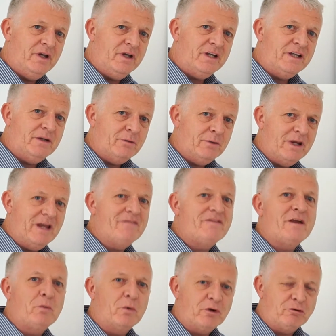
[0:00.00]
you know, if
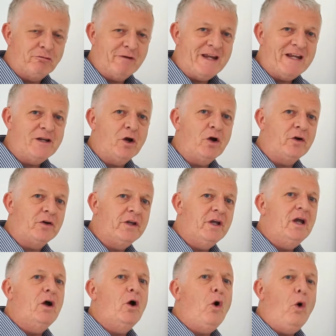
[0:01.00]
they want to read on,
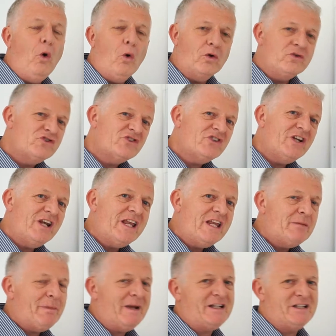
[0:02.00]
or just
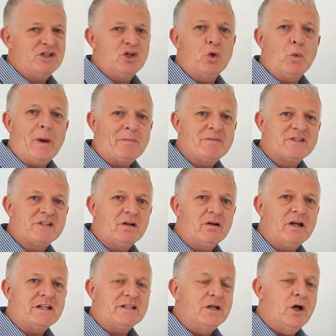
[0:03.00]
link back to your
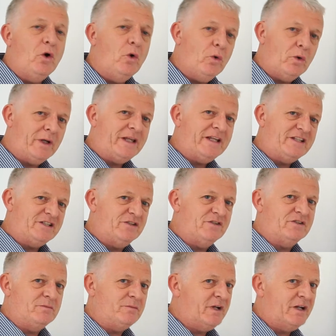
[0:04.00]
website, or link to
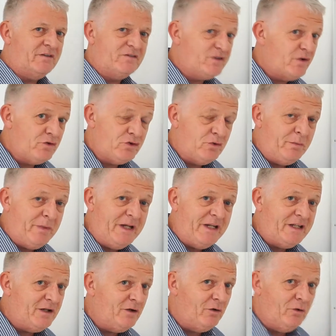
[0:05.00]
some kind of social
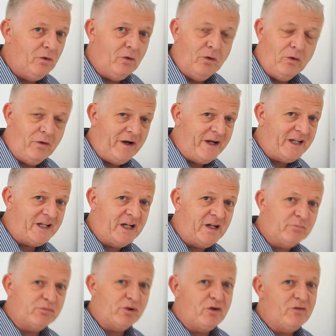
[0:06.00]
media, or any kind
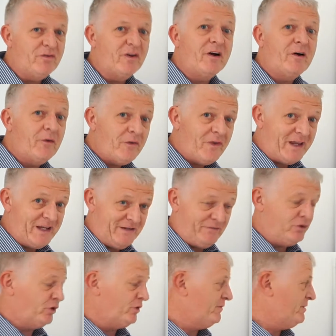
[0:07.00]
of profile that you've
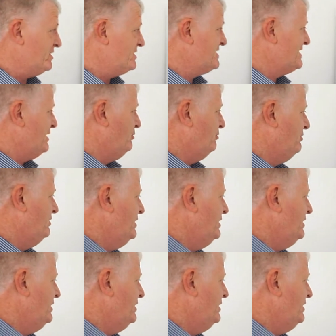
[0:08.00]
got of yourself.